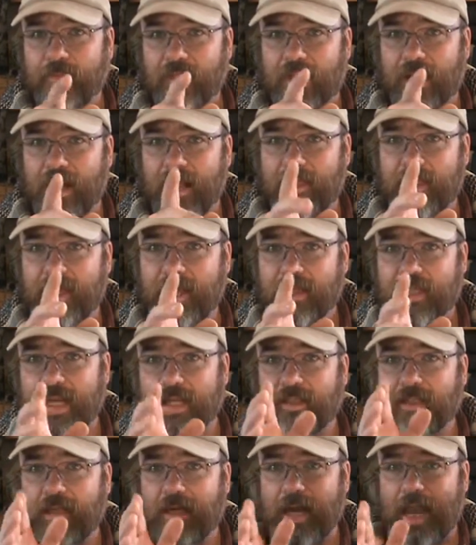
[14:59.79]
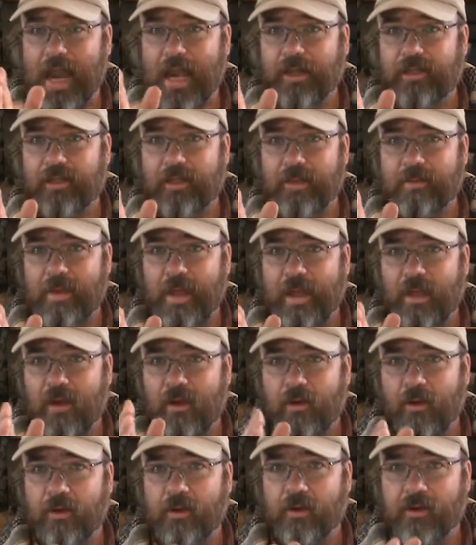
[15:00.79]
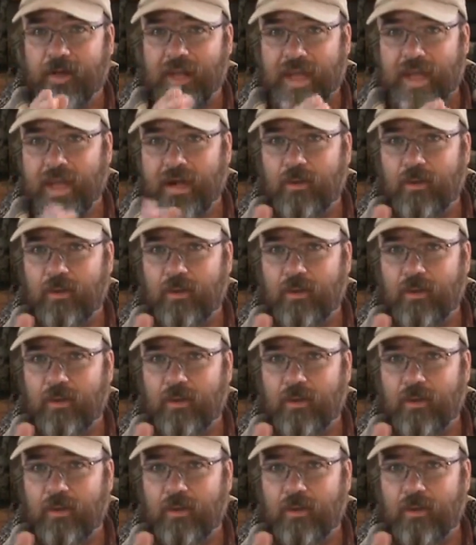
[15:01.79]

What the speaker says: And I think that's going to actually make it harder to hit